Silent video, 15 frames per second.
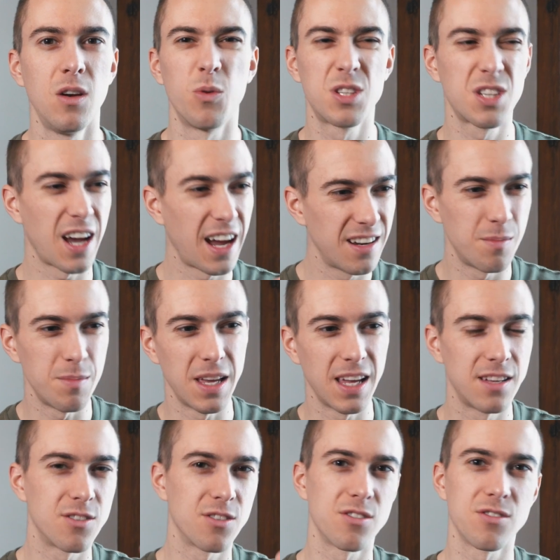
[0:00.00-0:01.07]
Which kind of
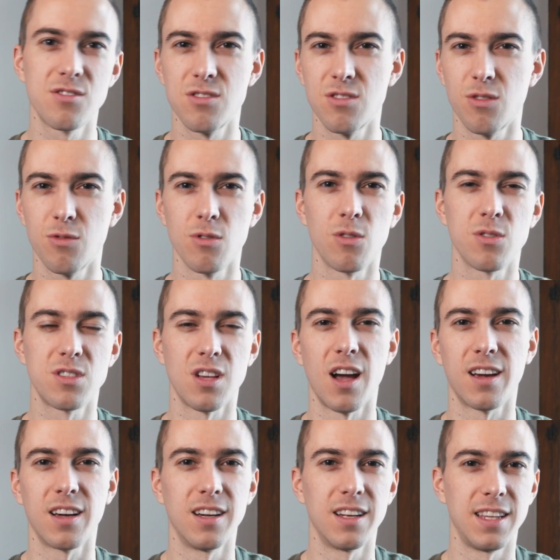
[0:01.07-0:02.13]
meanders through
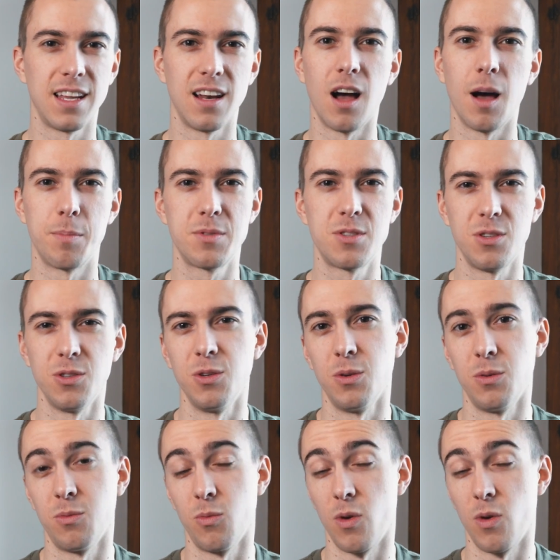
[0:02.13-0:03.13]
Osaka and then up to